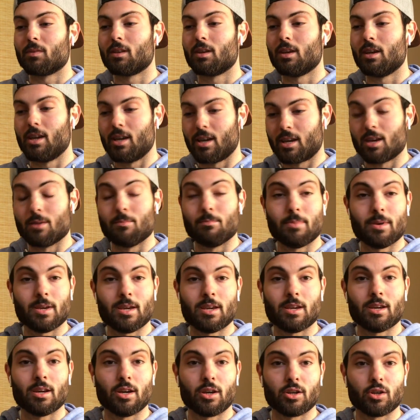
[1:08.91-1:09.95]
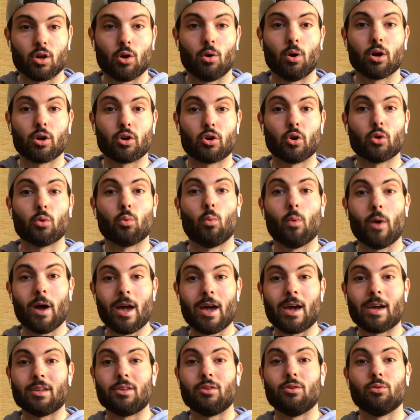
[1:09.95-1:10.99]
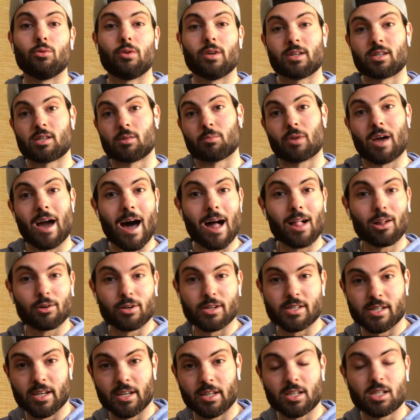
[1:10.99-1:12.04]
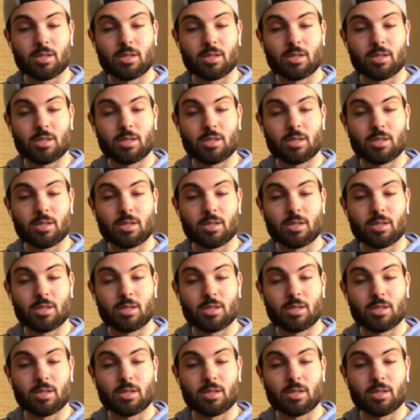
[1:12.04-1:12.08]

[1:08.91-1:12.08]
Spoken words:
it can be, a good way to get some calories in,